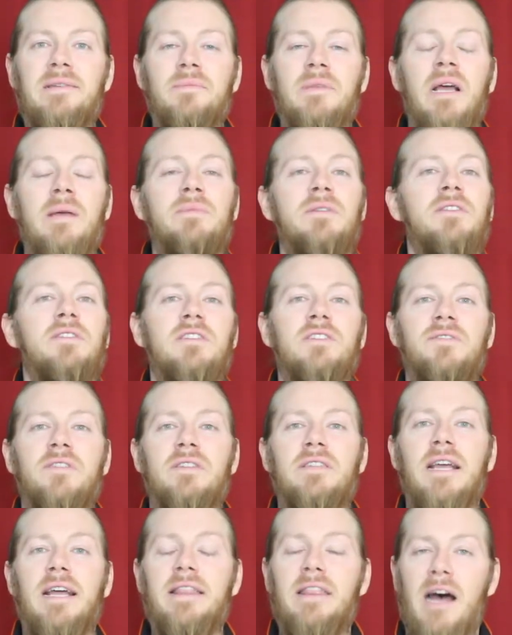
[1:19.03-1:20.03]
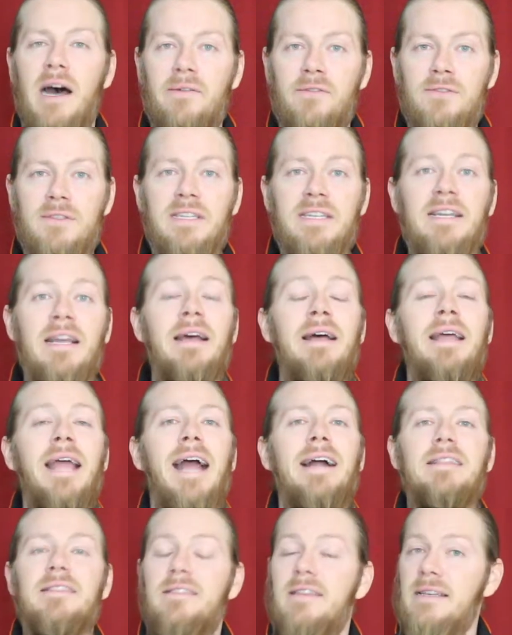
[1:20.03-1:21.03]
Sometimes it just feels like a novelty,
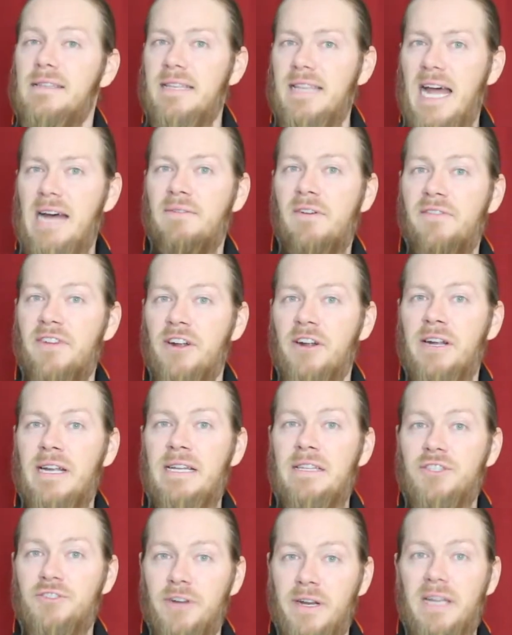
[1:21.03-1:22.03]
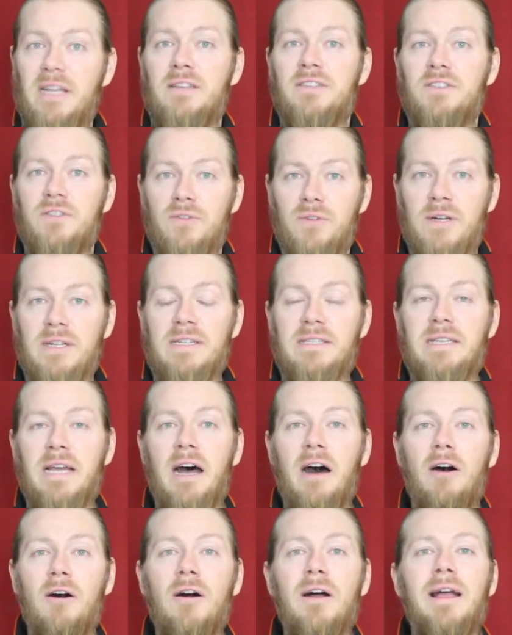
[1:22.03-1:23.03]
and it doesn't have a very intriguing story to
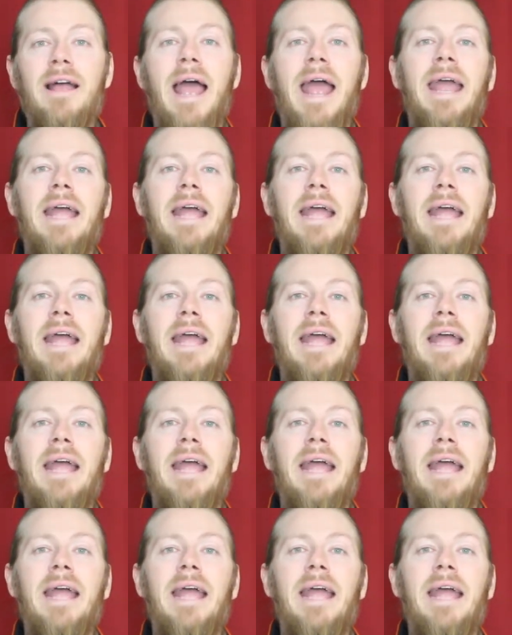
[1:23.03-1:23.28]
tell.